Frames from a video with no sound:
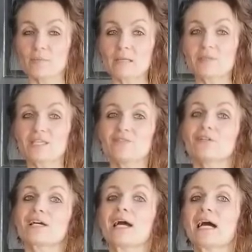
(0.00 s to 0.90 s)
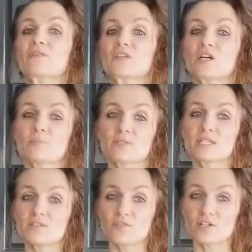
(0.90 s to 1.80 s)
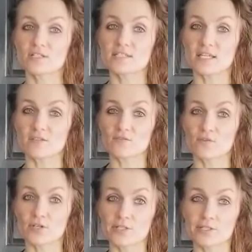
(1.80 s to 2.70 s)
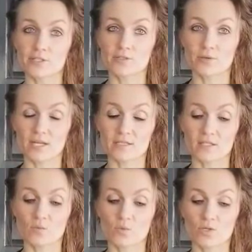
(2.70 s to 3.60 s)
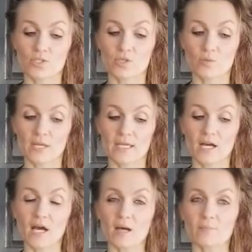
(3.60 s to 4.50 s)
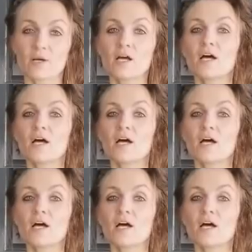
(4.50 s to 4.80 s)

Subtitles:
maybe even a half a cup of kefir a day for you, and then work your way up.